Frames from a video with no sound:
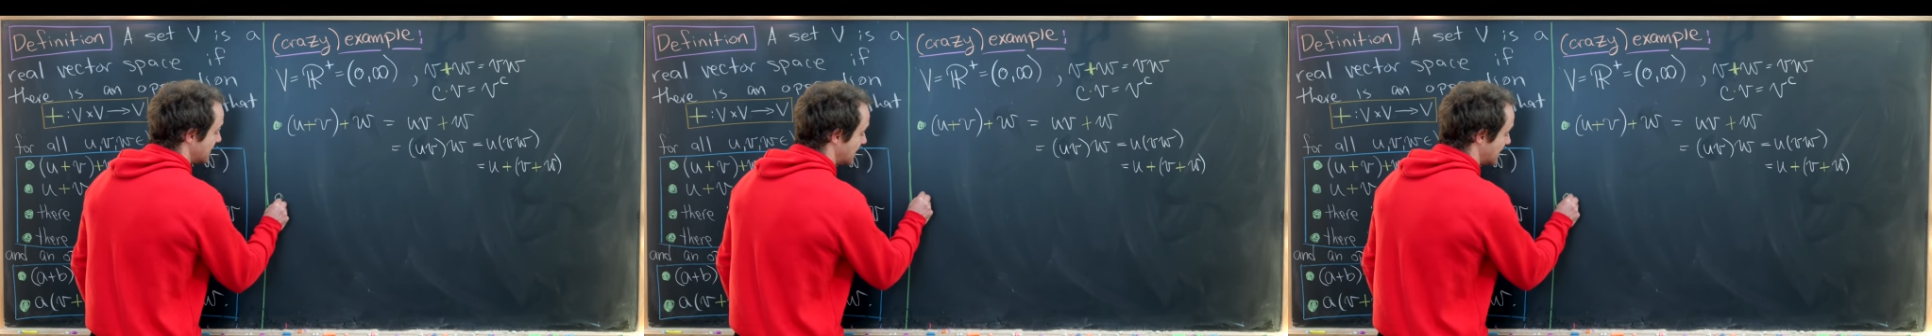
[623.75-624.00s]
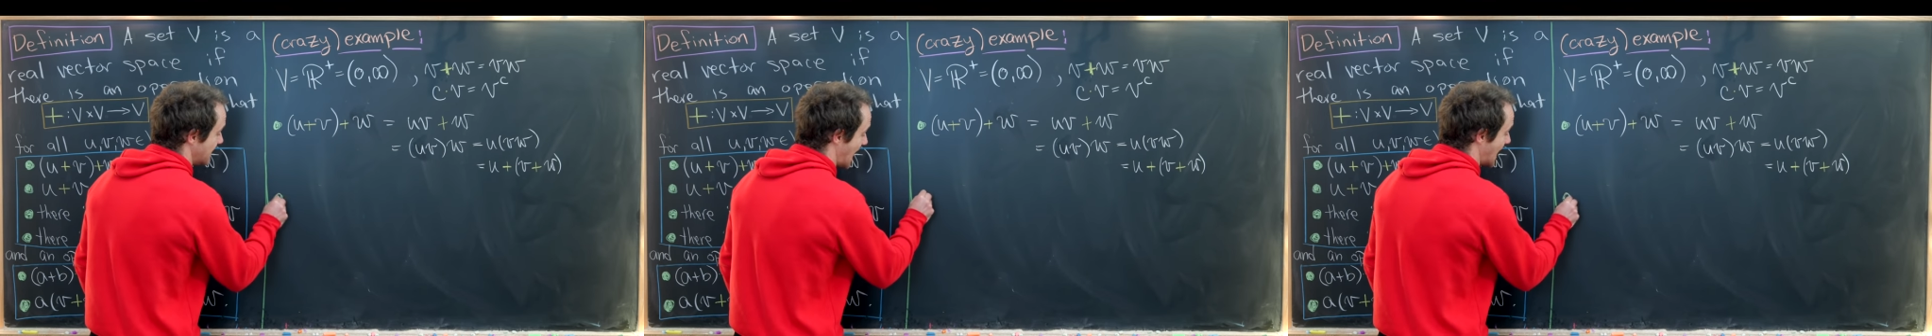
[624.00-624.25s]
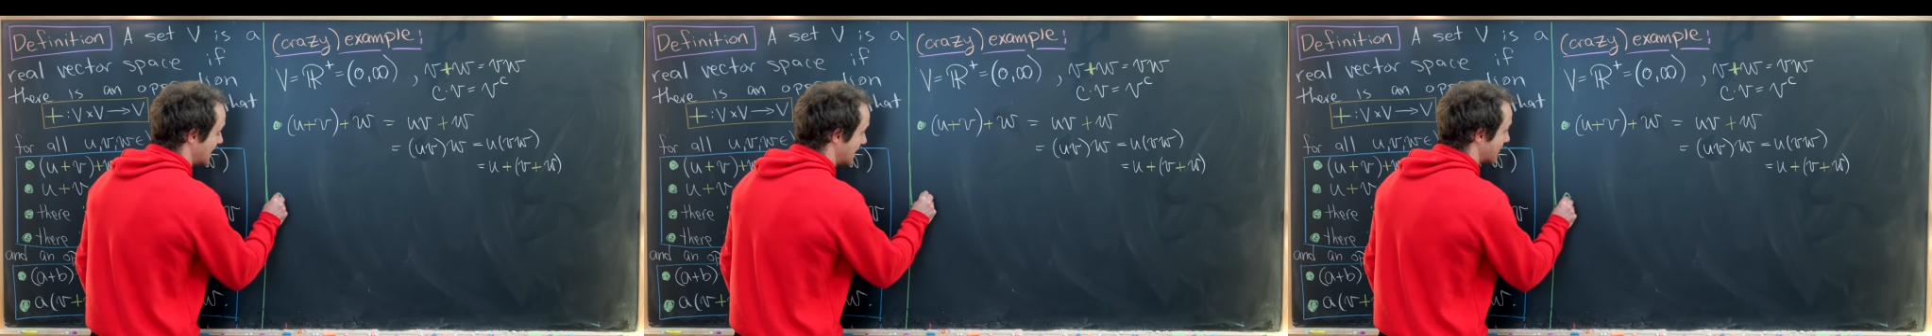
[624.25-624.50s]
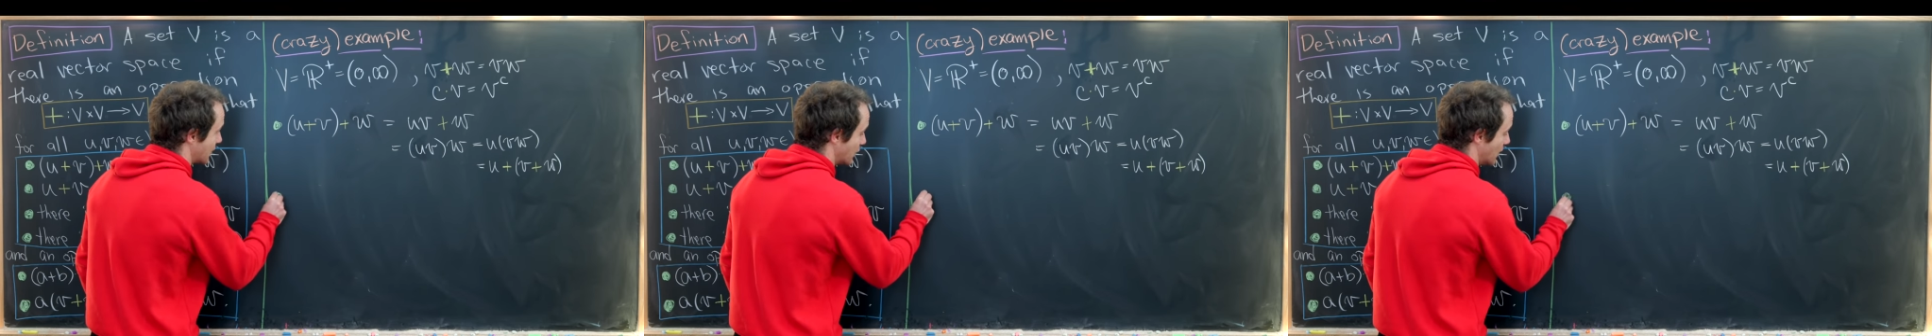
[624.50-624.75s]
then that
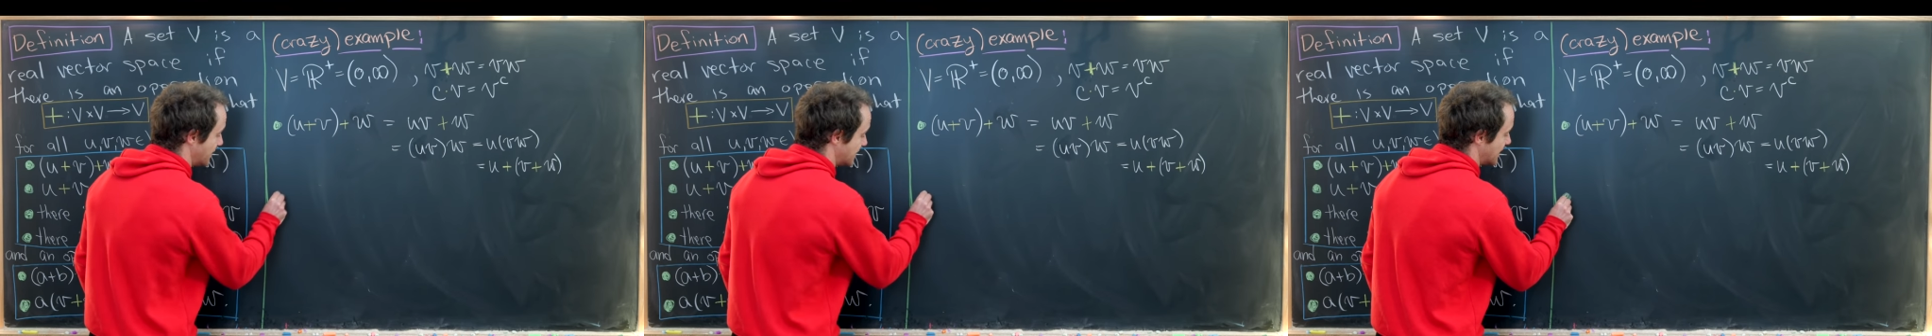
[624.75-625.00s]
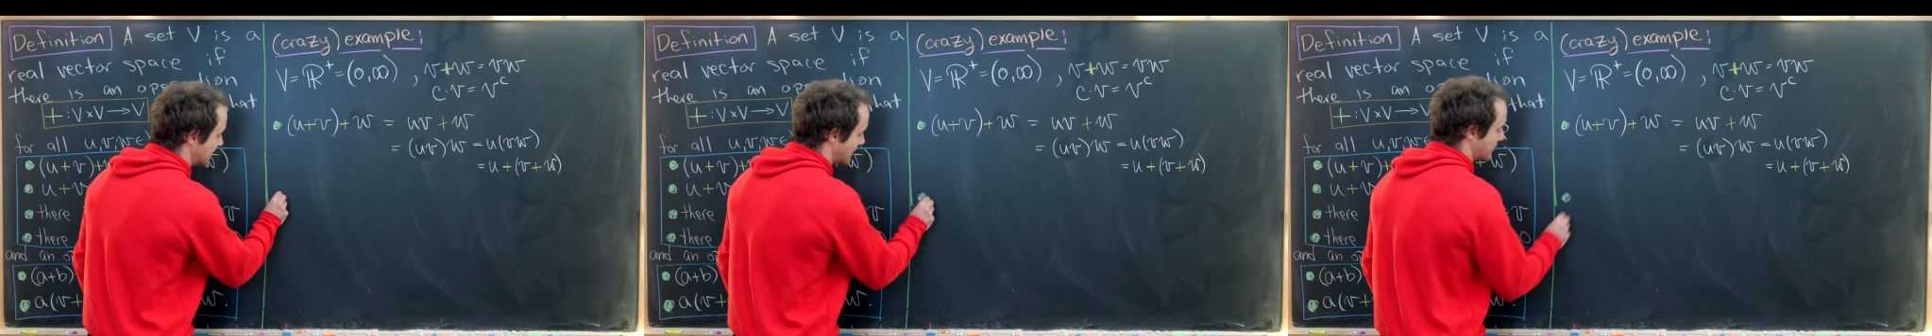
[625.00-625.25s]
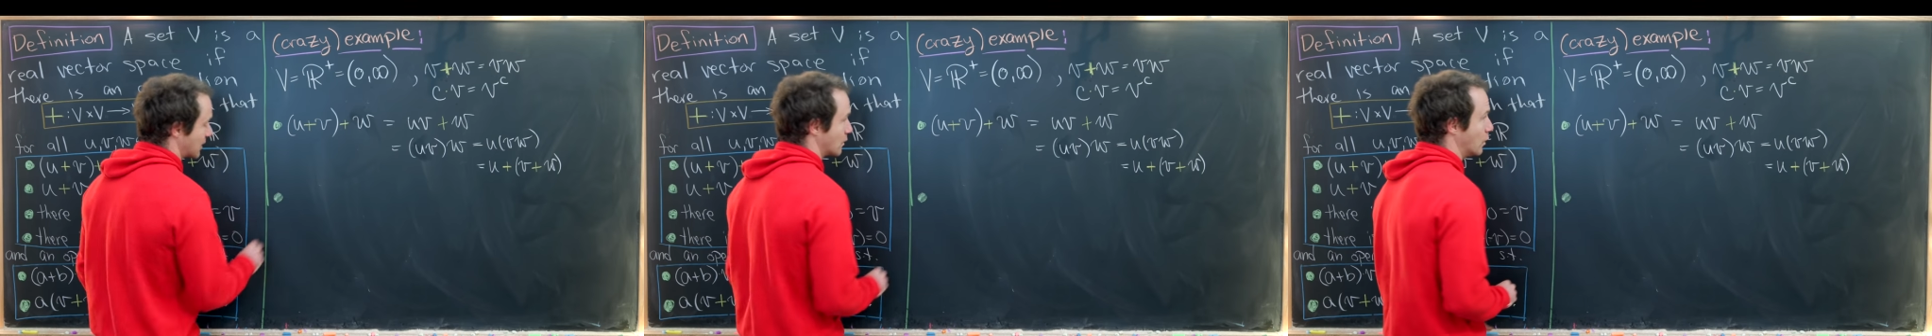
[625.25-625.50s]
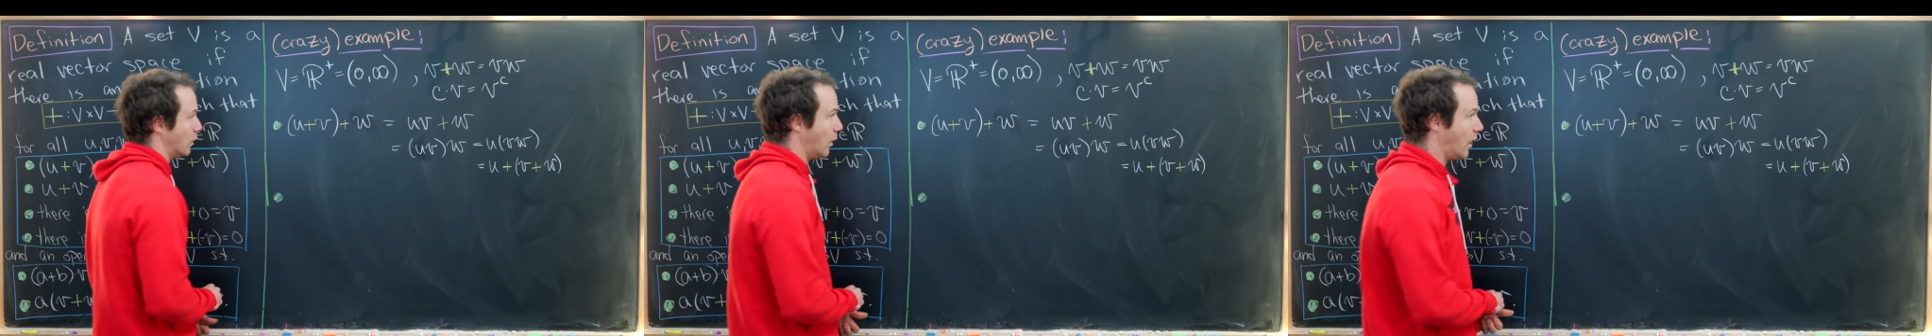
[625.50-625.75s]
number will be the number
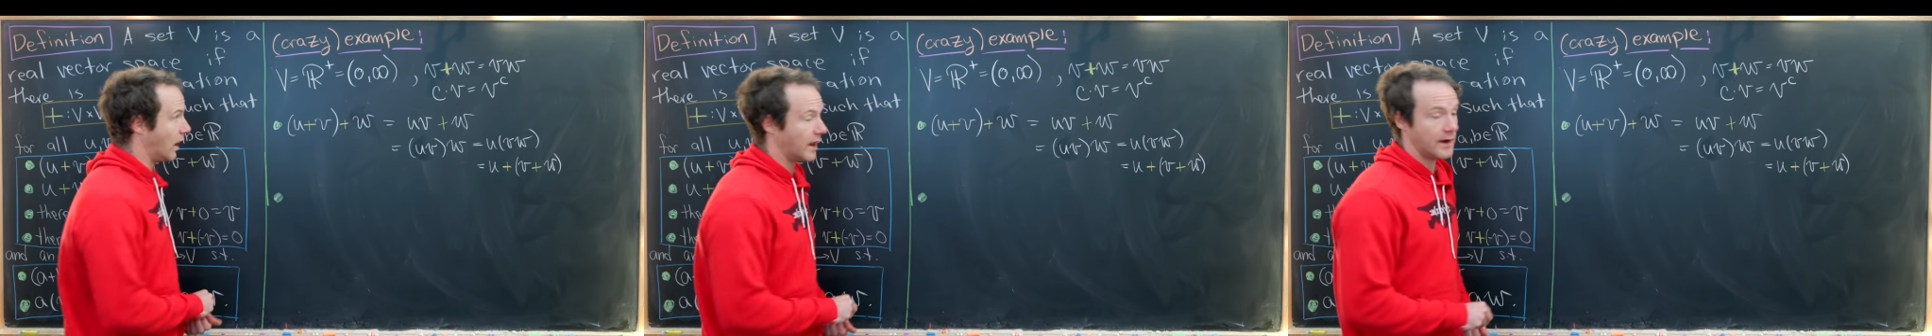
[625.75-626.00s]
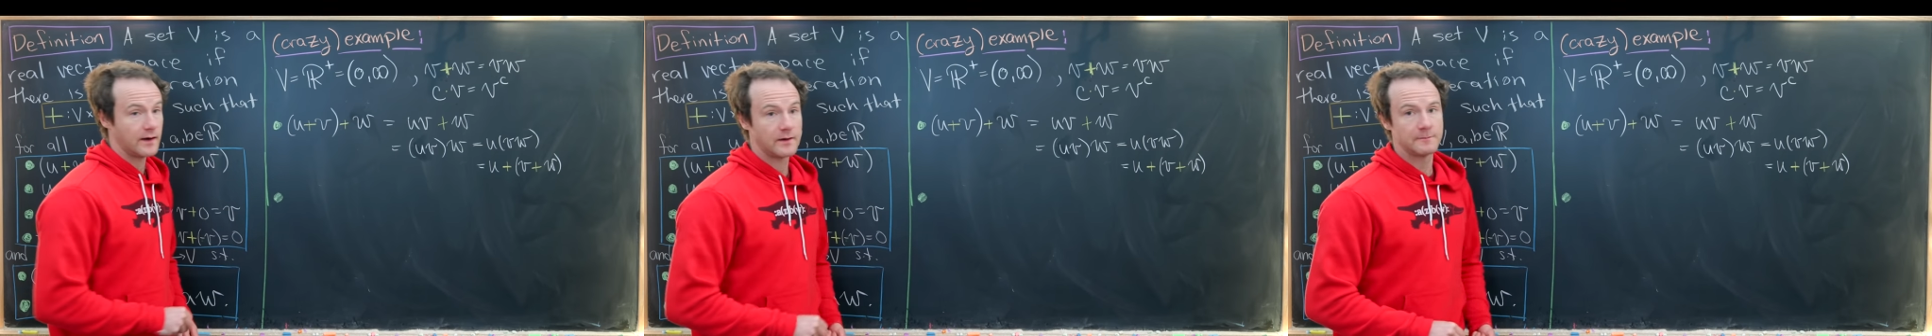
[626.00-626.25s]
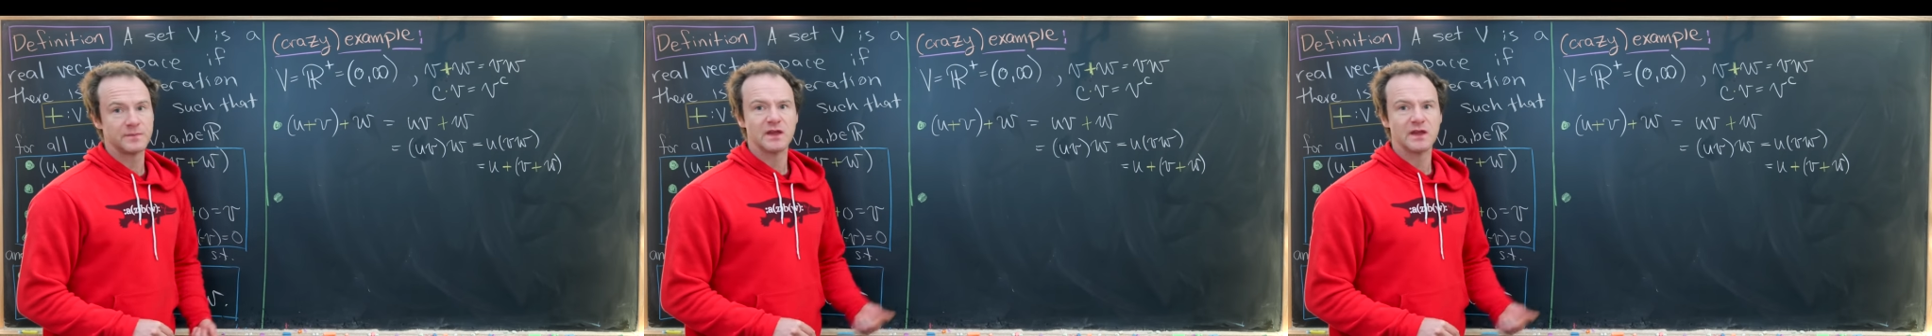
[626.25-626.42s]
1.